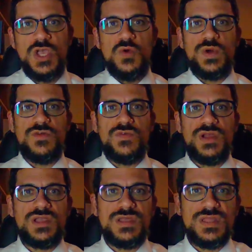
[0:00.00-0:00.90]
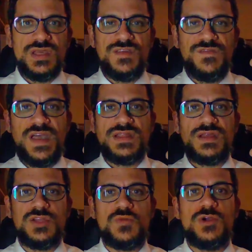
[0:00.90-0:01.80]
when I recognize the fact that
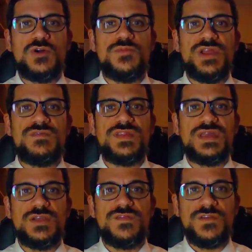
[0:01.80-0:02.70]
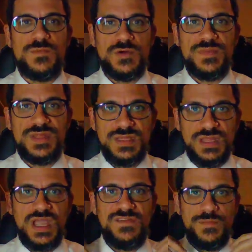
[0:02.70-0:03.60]
HaKadosh Baruch Hu put everything here for a purpose, then
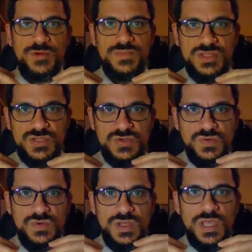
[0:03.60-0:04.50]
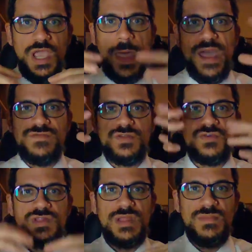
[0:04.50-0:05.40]
I have a purpose too, and I have to
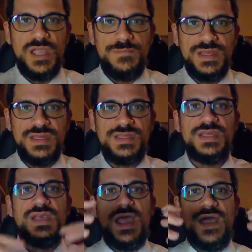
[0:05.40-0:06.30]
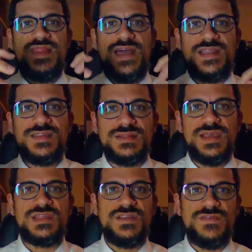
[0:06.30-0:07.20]
understand my place. And that's the
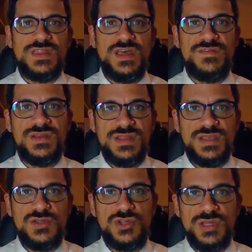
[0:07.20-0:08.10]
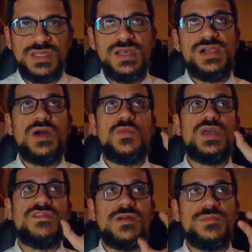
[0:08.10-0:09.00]
lesson of Anava, to teach us that we
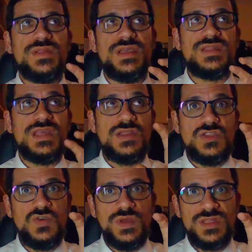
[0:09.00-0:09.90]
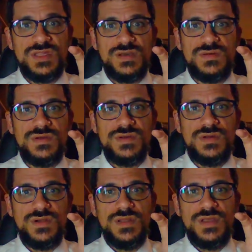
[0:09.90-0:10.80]
have our place, and in doing so,
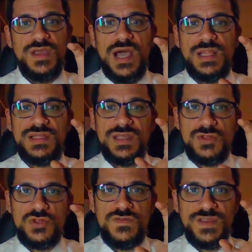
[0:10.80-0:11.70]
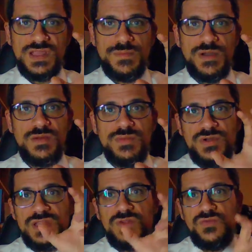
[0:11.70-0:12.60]
I'll attain tshuva and kapara, because
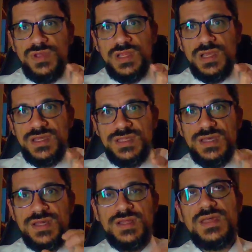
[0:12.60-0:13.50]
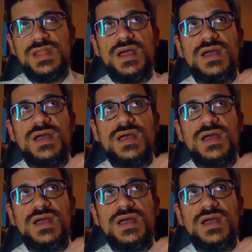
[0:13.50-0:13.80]
I'll realize that